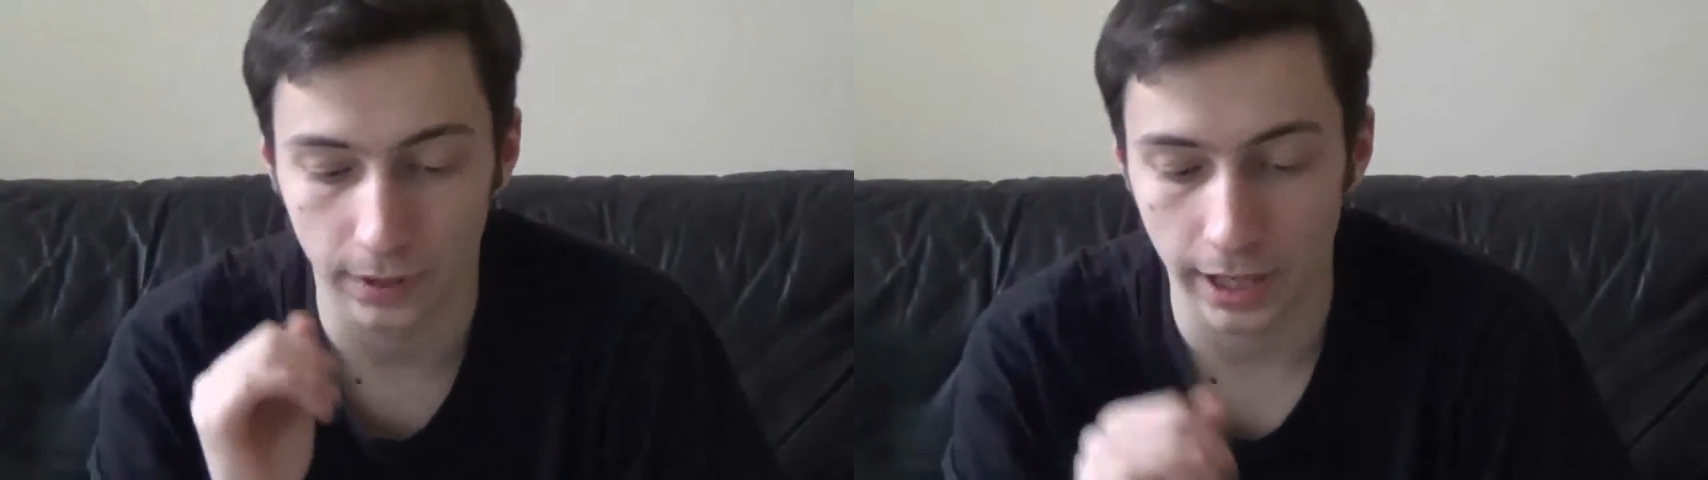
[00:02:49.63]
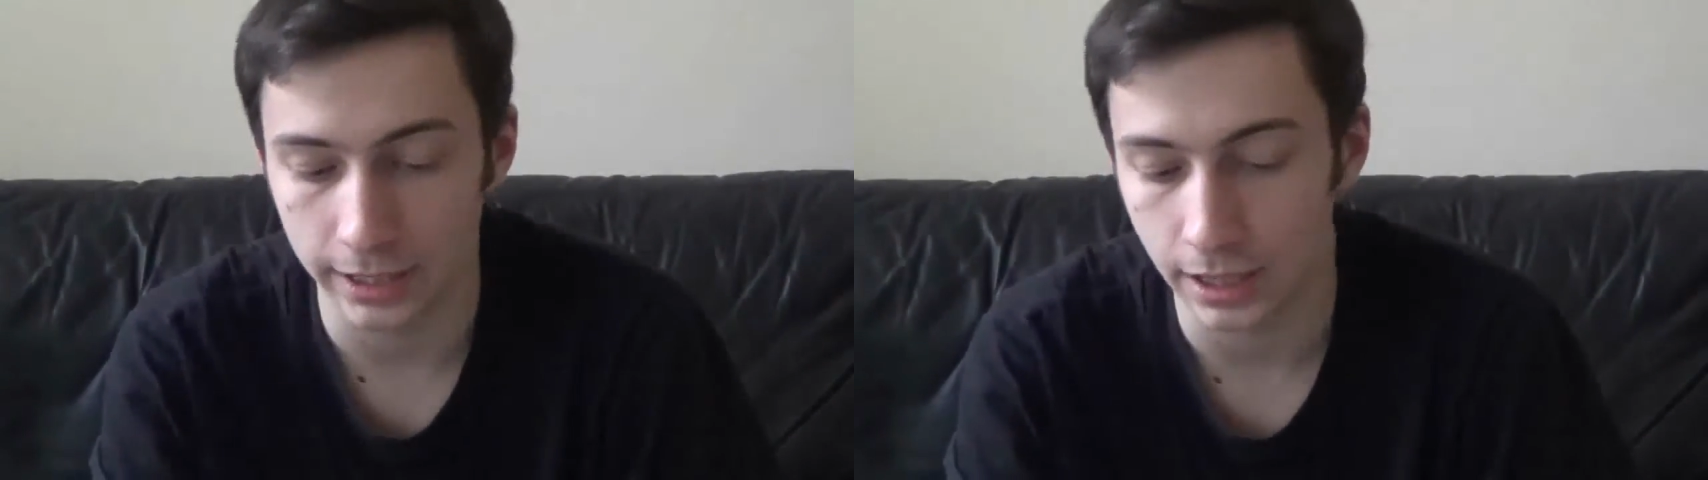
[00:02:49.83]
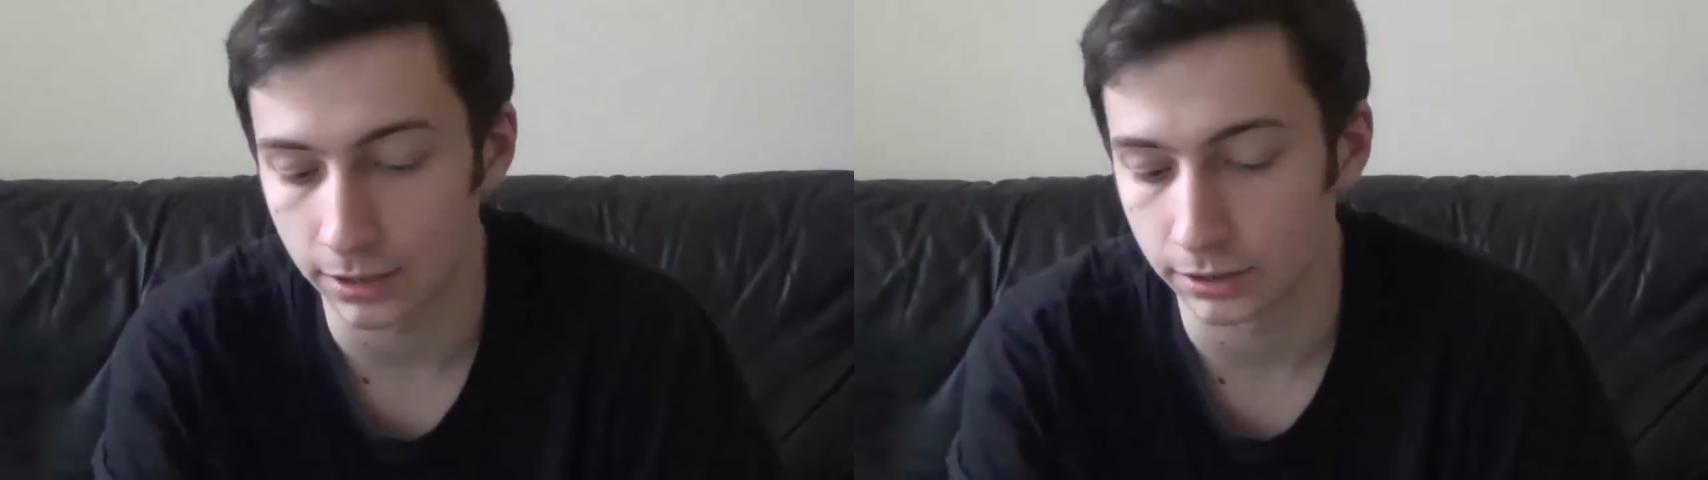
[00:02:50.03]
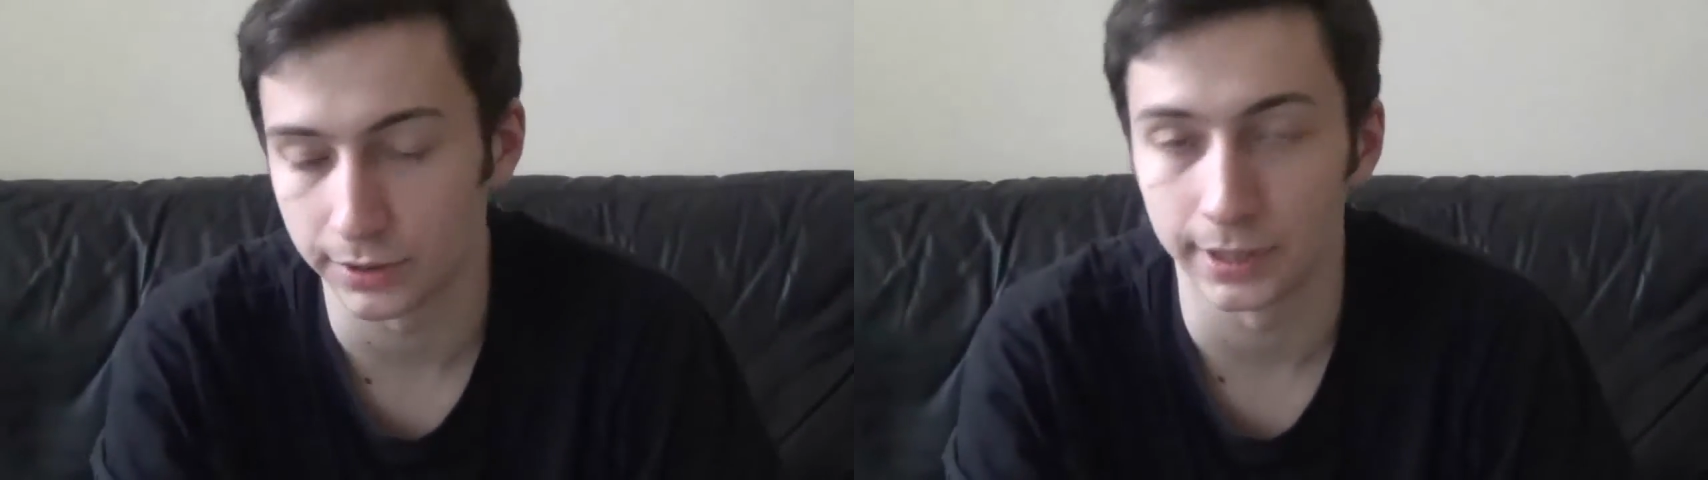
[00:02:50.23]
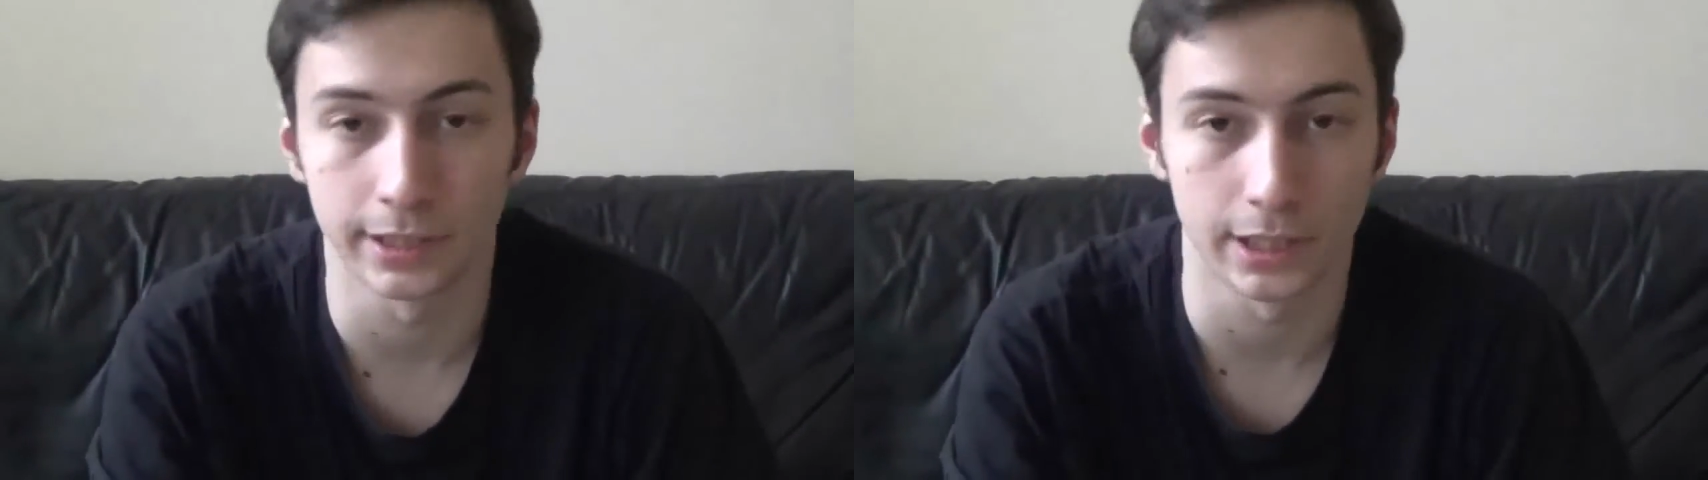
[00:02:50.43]
any other
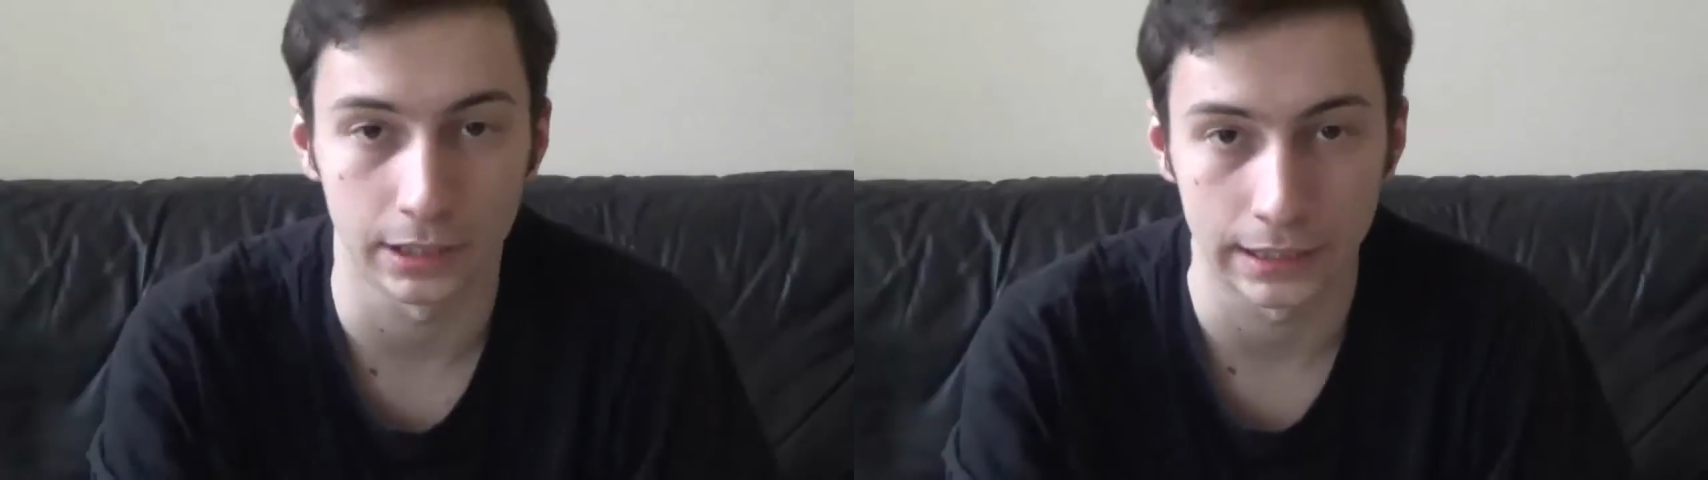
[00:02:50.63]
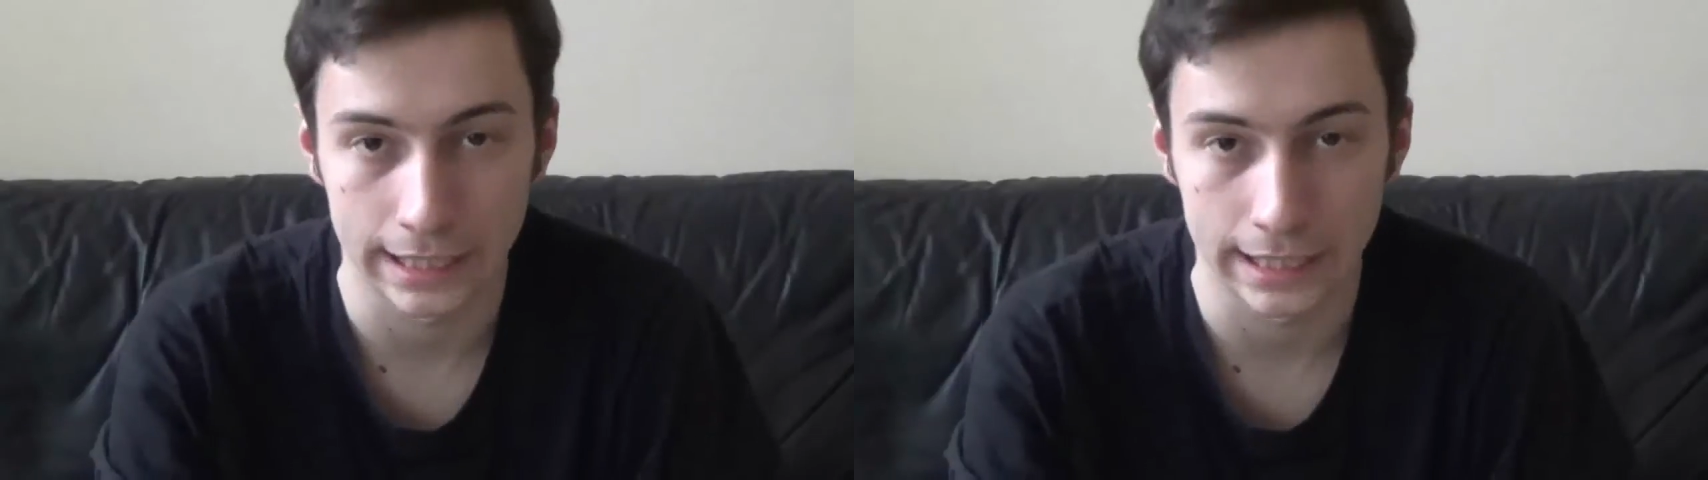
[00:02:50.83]
trading card